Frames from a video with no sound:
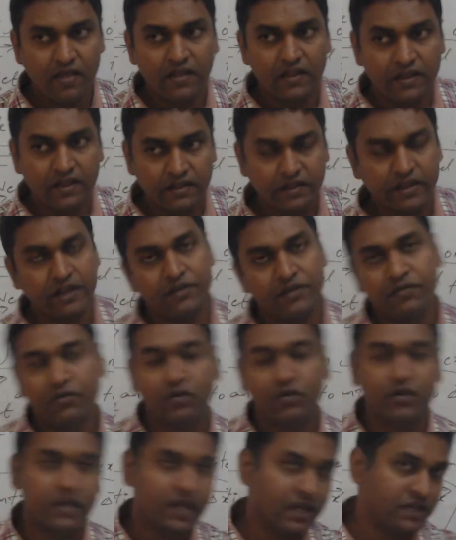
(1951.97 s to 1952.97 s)
Therefore,
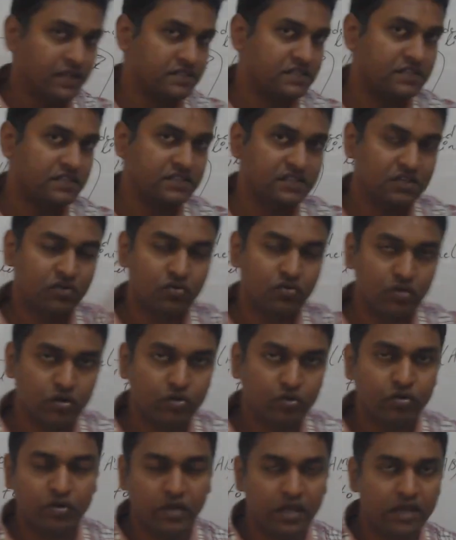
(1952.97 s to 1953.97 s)
x is equal to
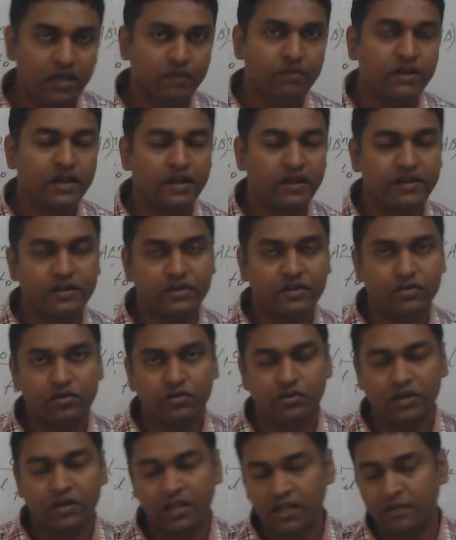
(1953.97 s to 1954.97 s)
a
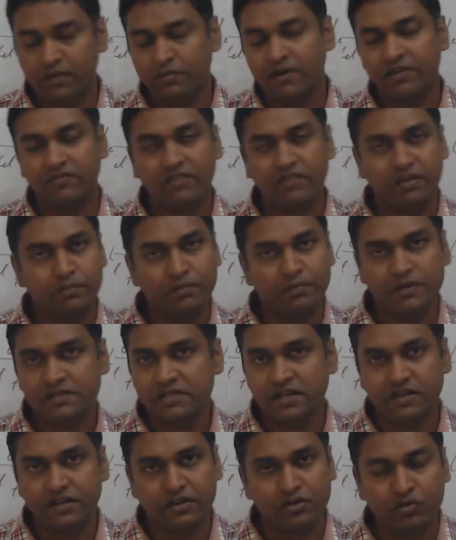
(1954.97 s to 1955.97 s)
by 1 plus
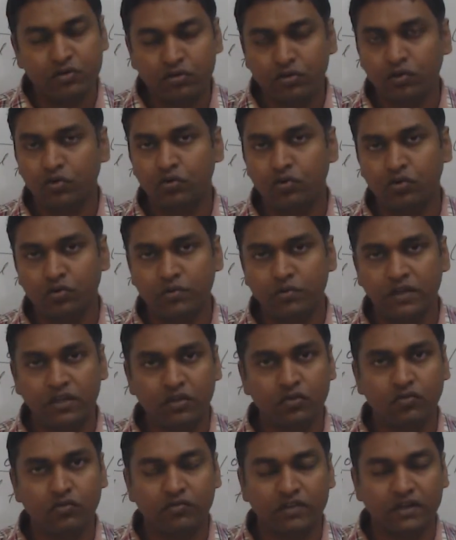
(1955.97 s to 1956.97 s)
under root q2 by
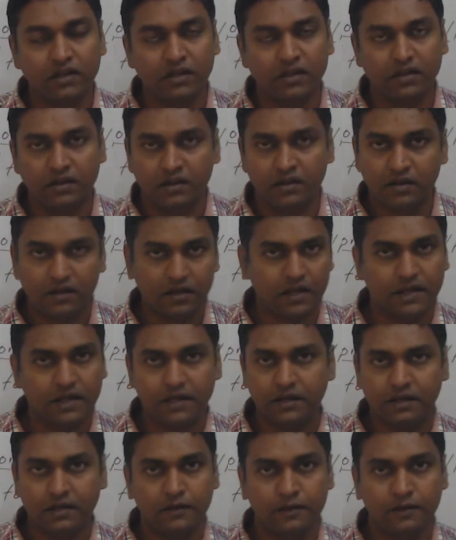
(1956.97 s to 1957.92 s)
q1. Correct?